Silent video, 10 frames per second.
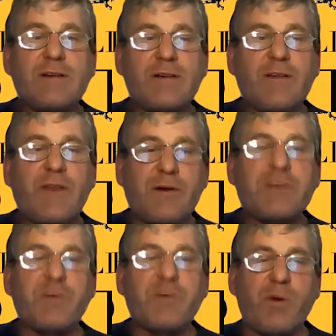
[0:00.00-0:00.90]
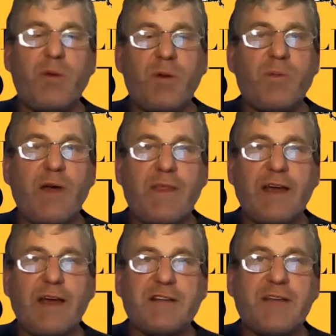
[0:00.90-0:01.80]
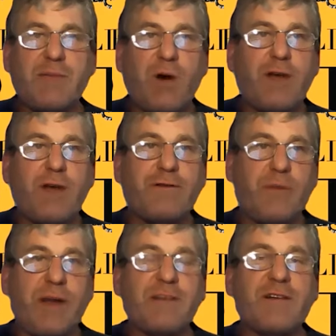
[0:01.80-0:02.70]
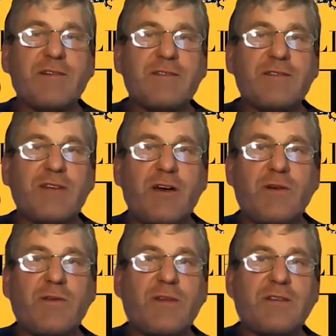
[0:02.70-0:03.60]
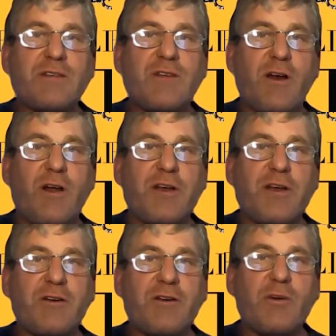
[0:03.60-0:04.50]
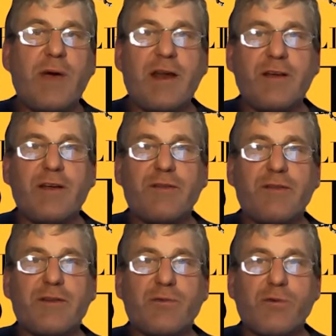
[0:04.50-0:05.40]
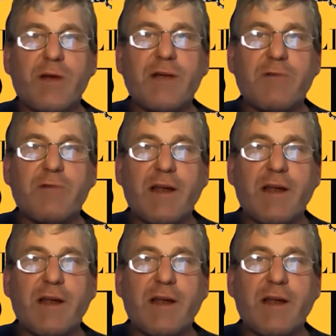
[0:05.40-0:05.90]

There is a problem, and that is they might ferment. So there's not a lot you can do about it. If it's really, really